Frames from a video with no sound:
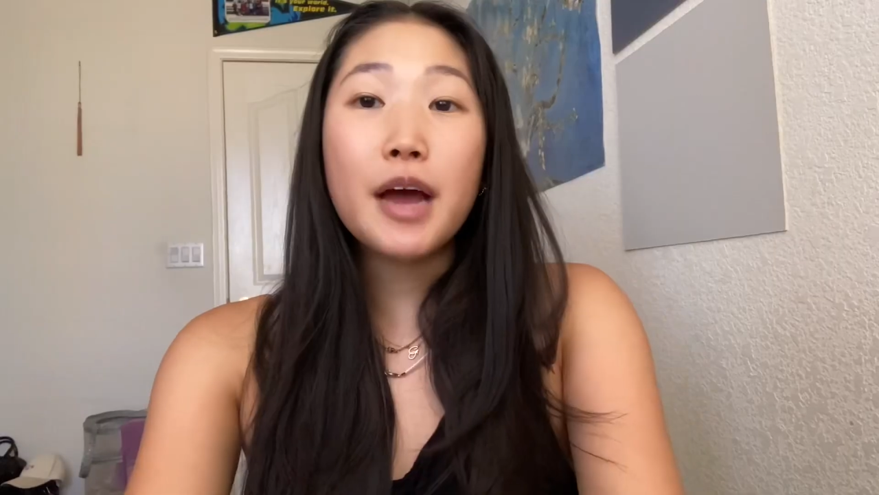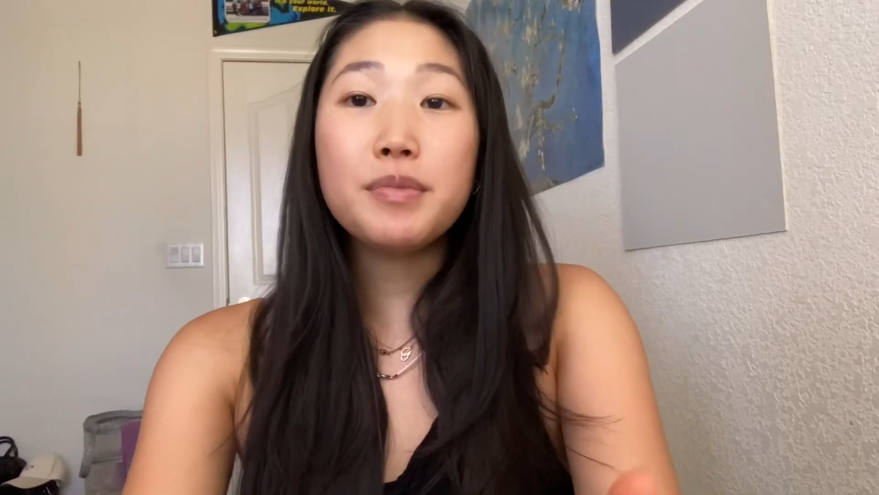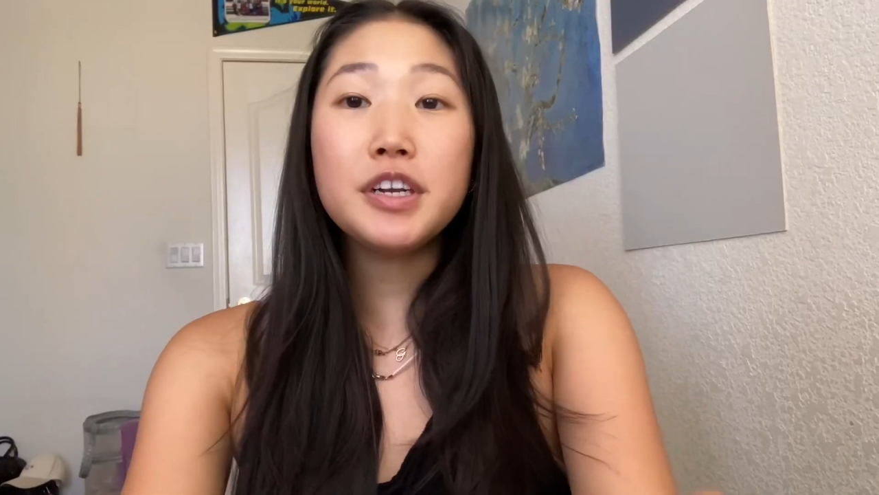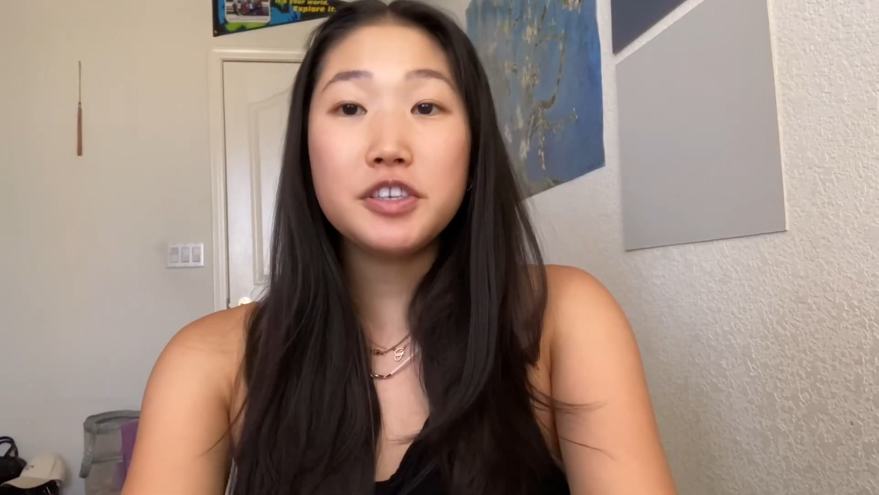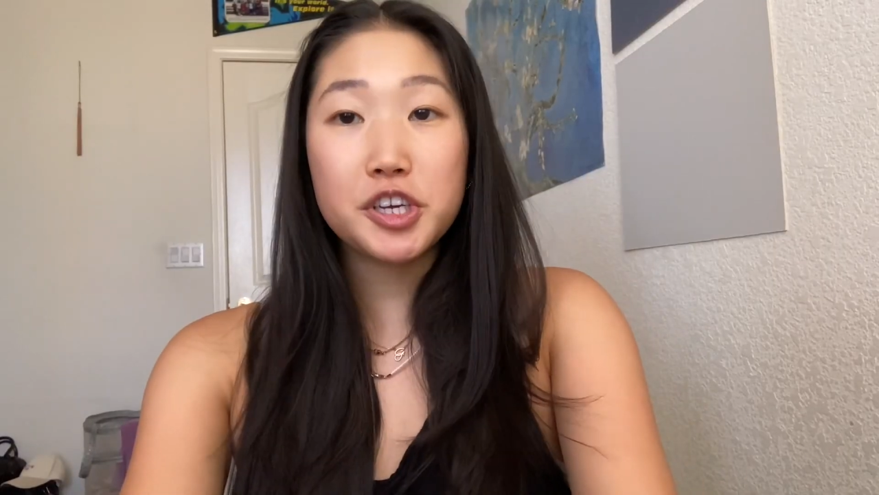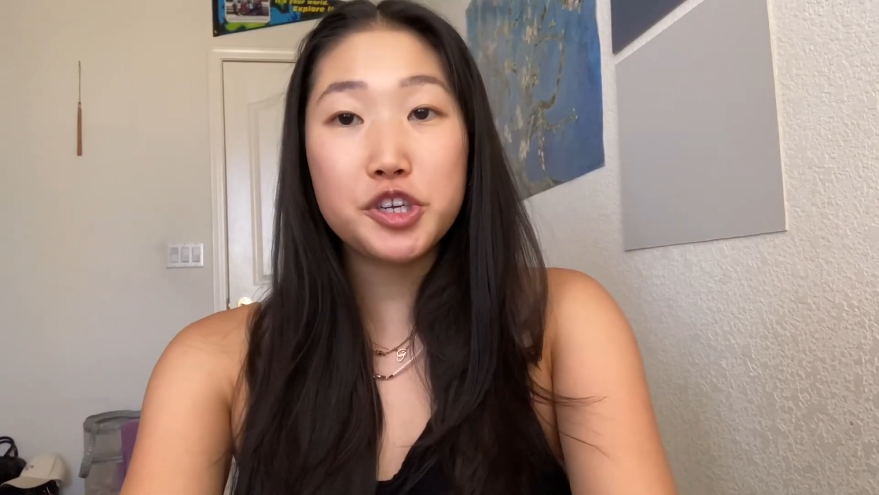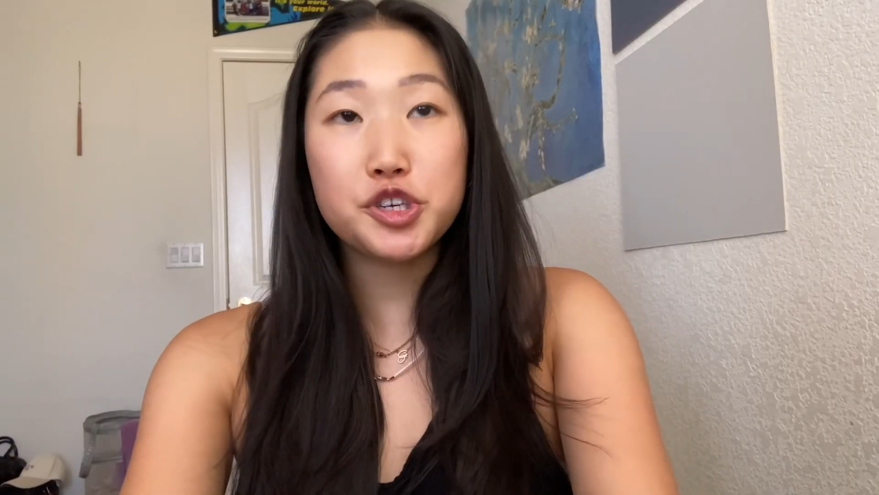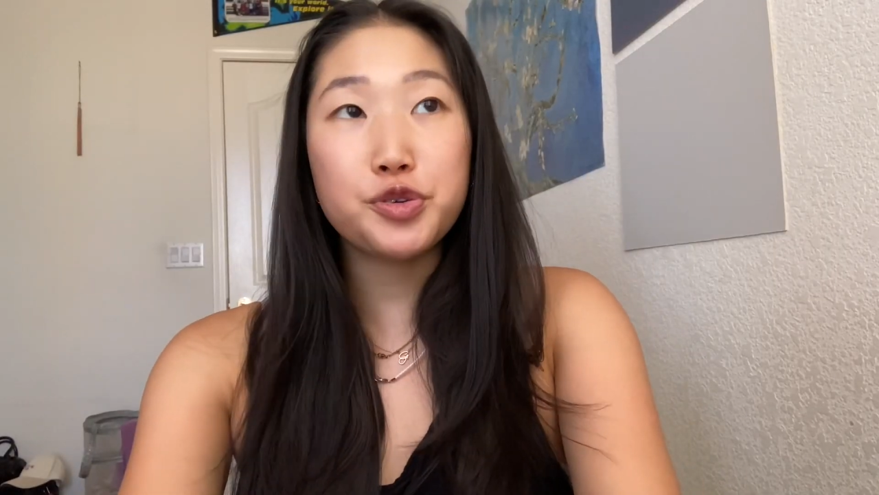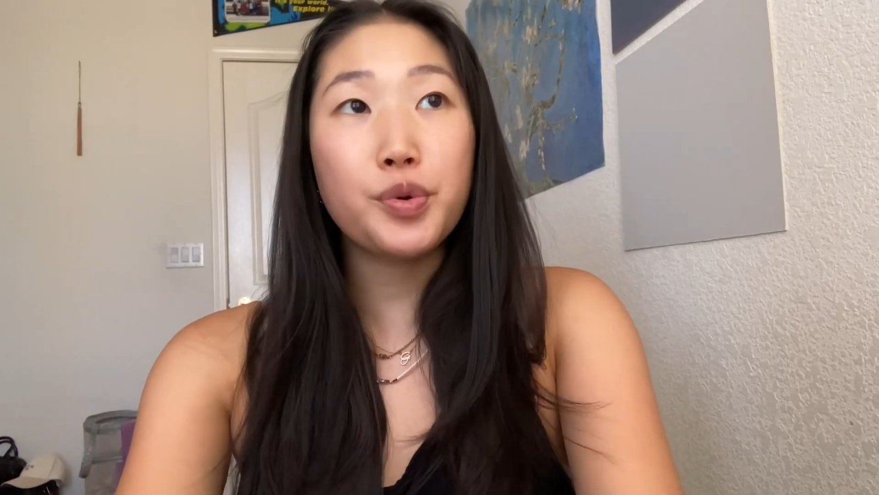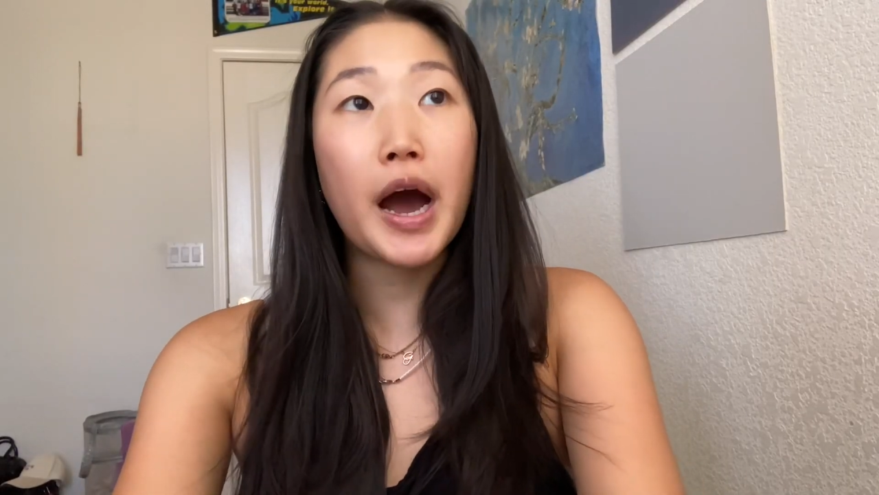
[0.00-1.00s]
I'm gonna teach
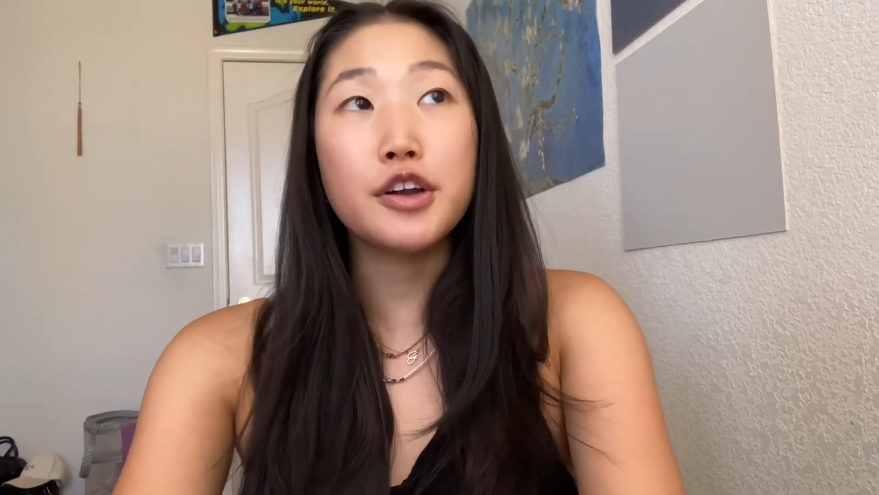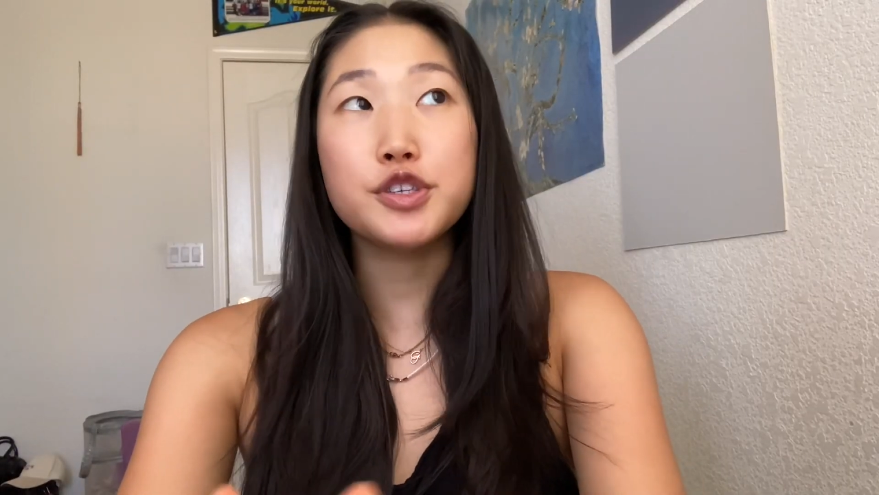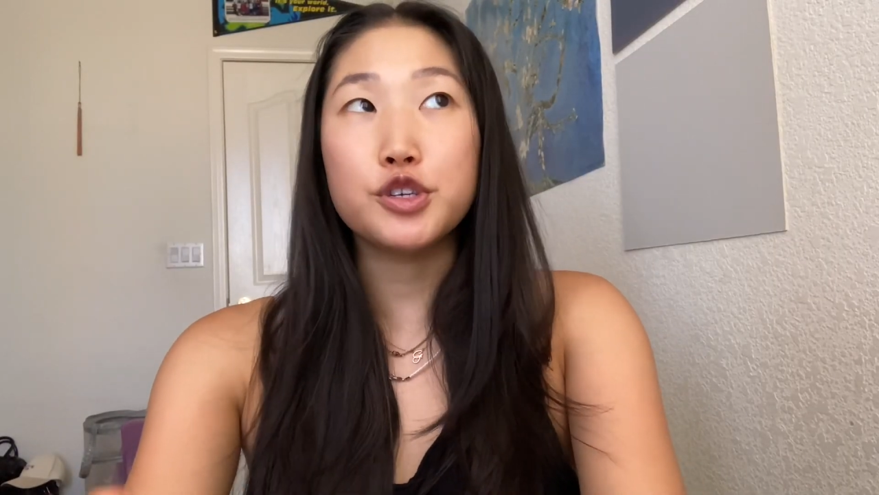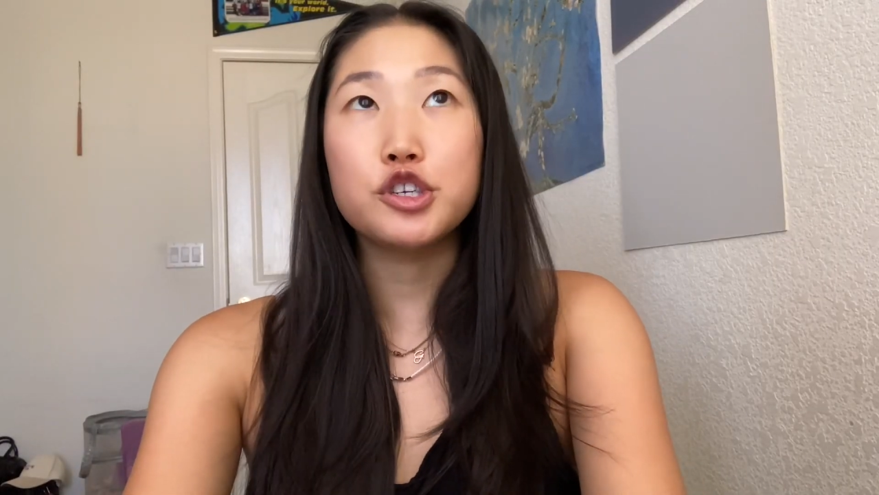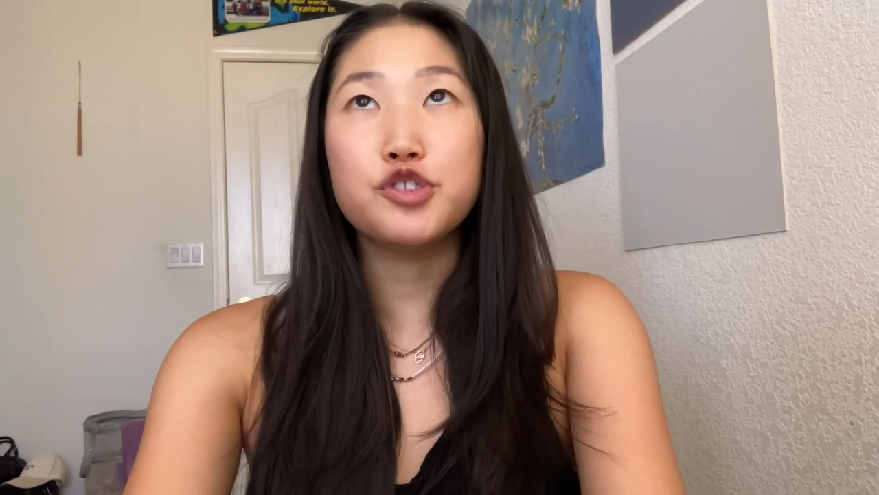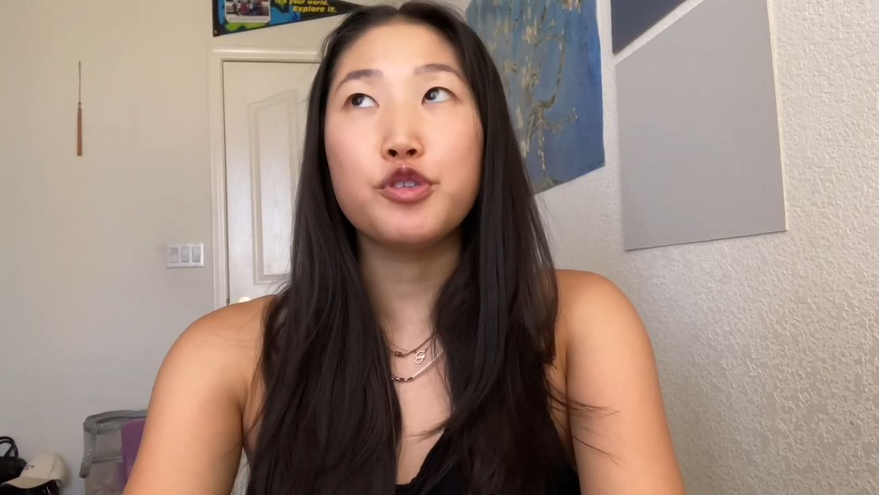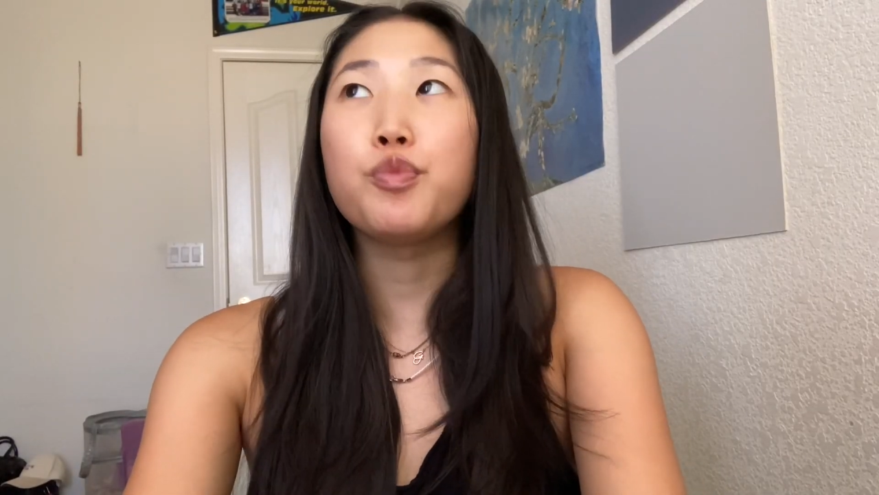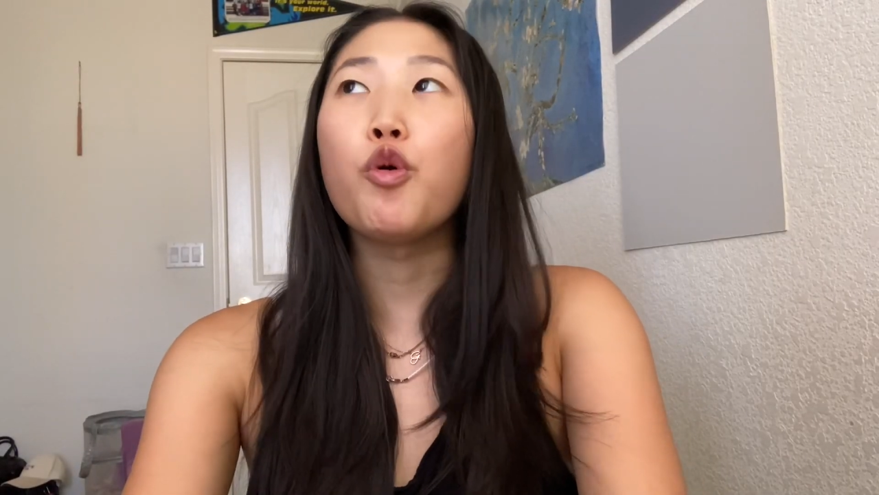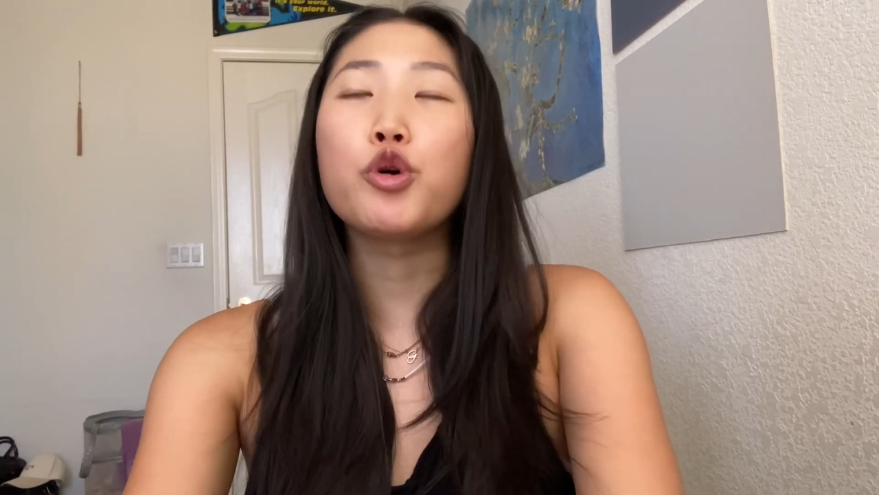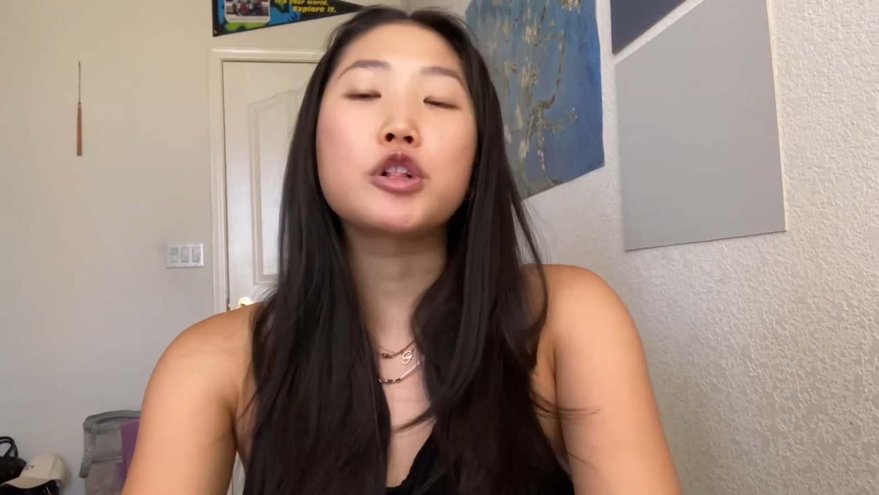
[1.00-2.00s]
you how to search for pore